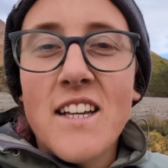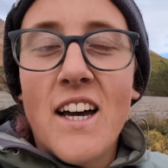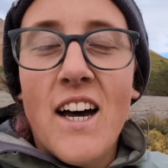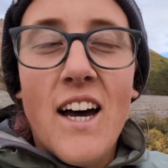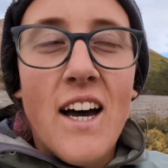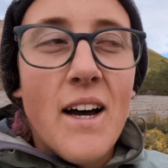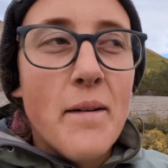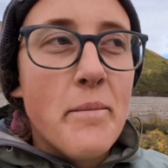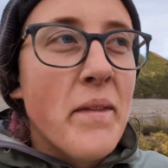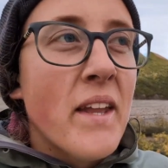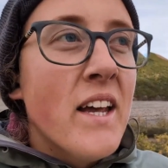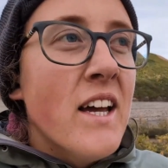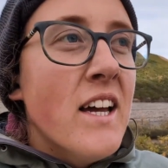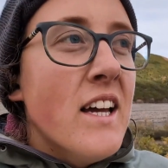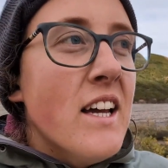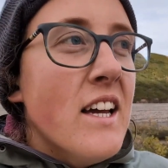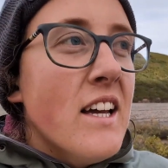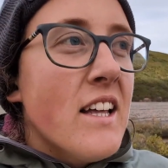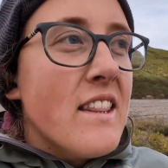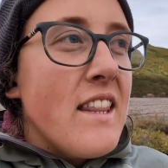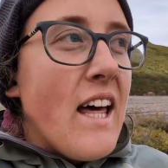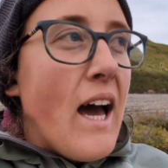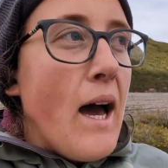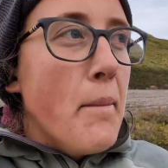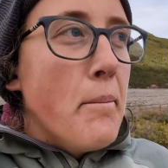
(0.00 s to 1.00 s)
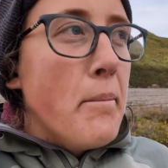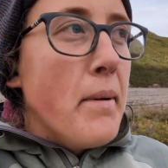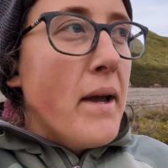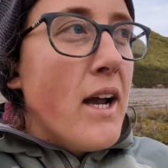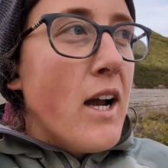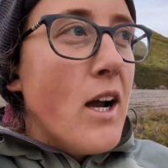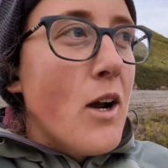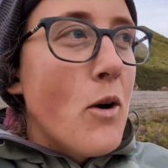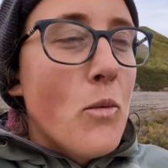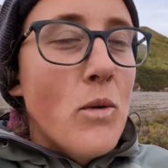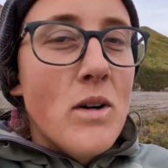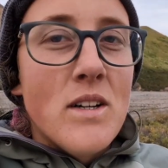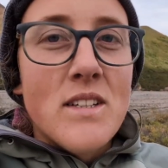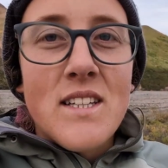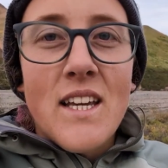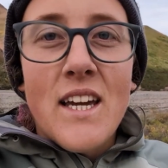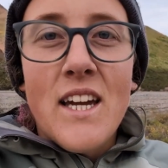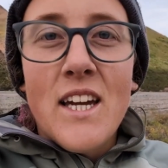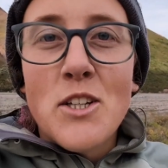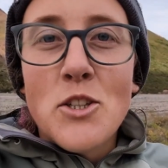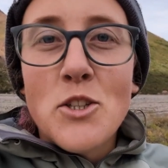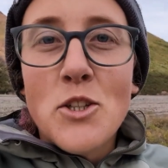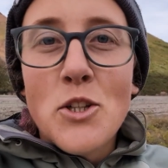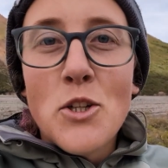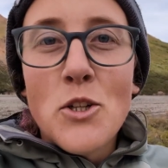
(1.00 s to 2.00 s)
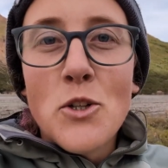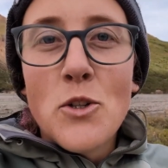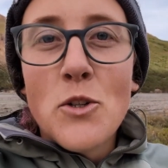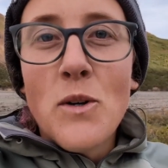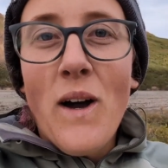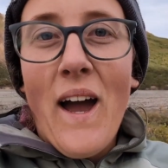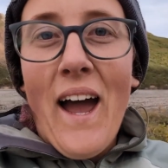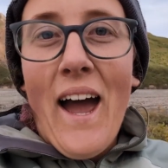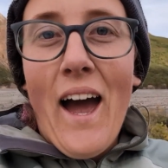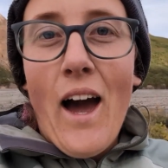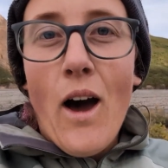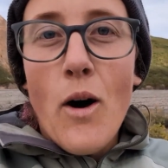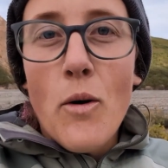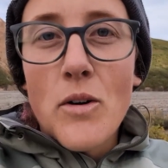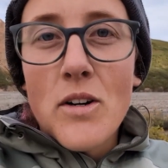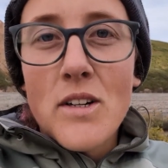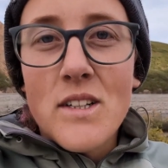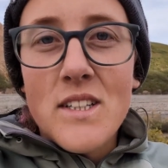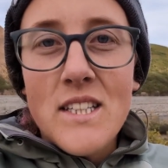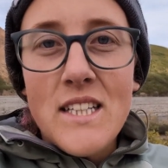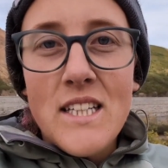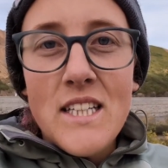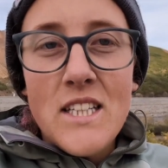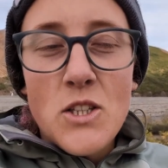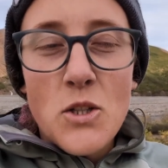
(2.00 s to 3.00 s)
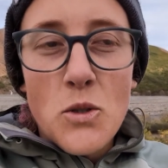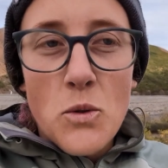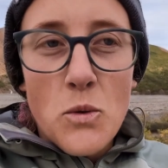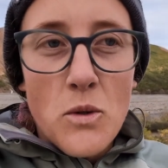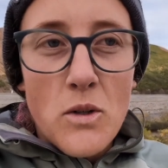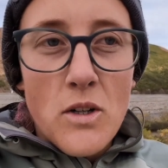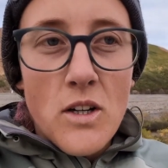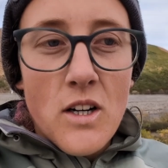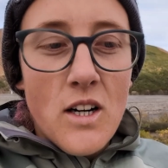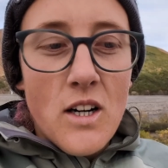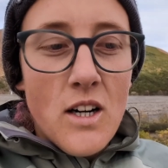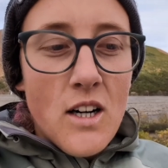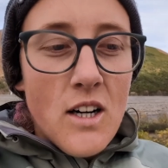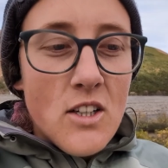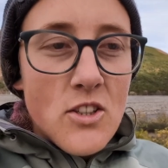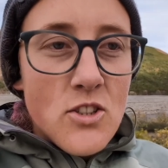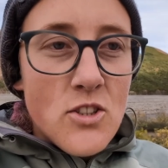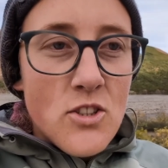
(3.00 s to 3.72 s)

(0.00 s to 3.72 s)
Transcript: that bear was a 2-hour detour.